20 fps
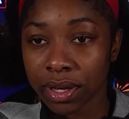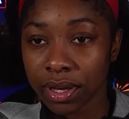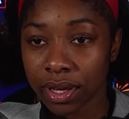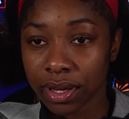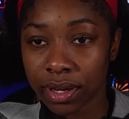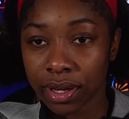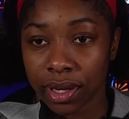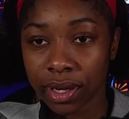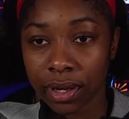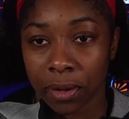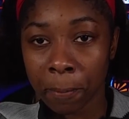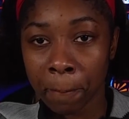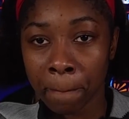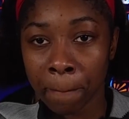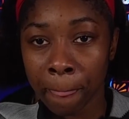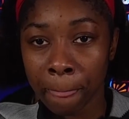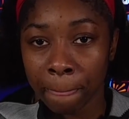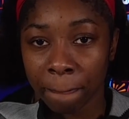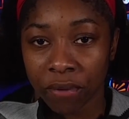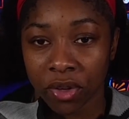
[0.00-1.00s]
And,
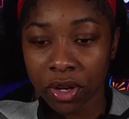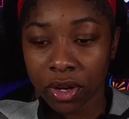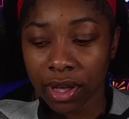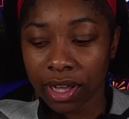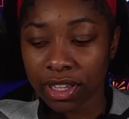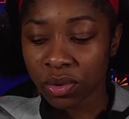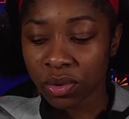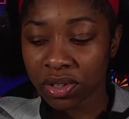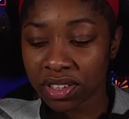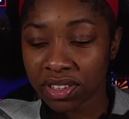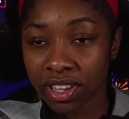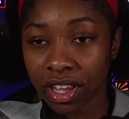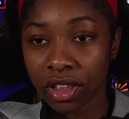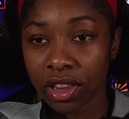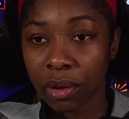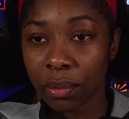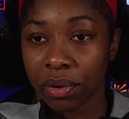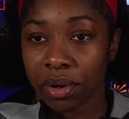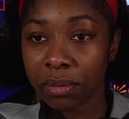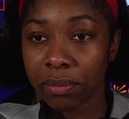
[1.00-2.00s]
you know, I to see how they
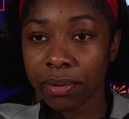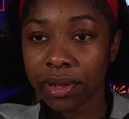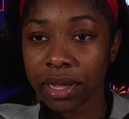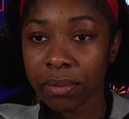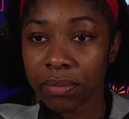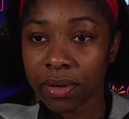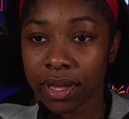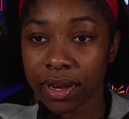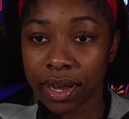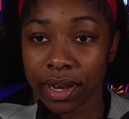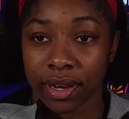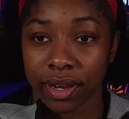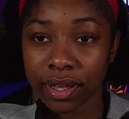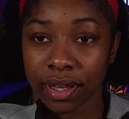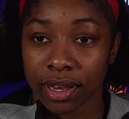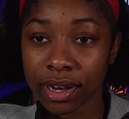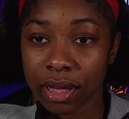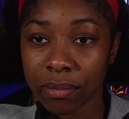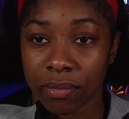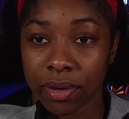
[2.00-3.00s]
were going to play me, and I
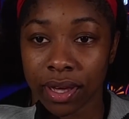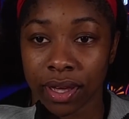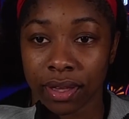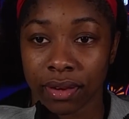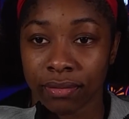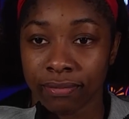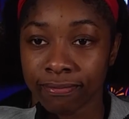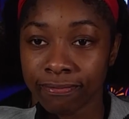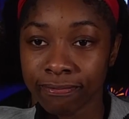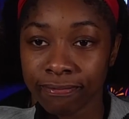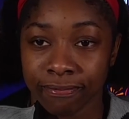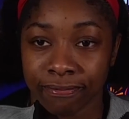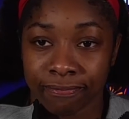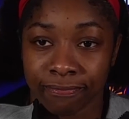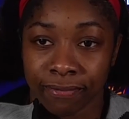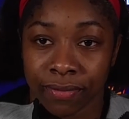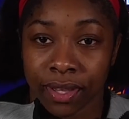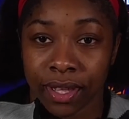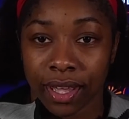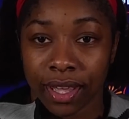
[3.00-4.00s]
did. I mean,
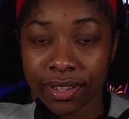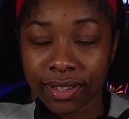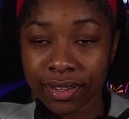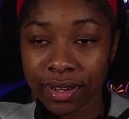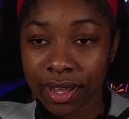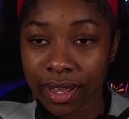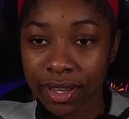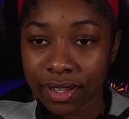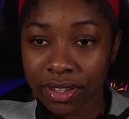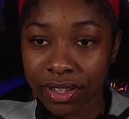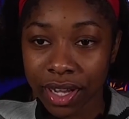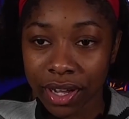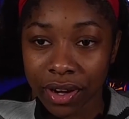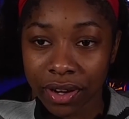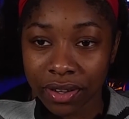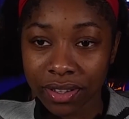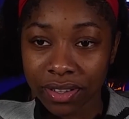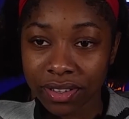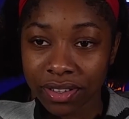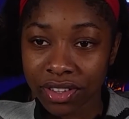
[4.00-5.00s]
it's not checker.
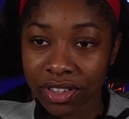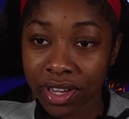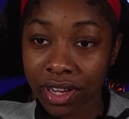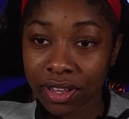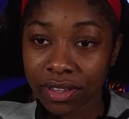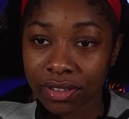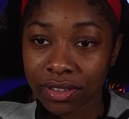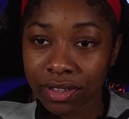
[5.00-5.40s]
This is chess.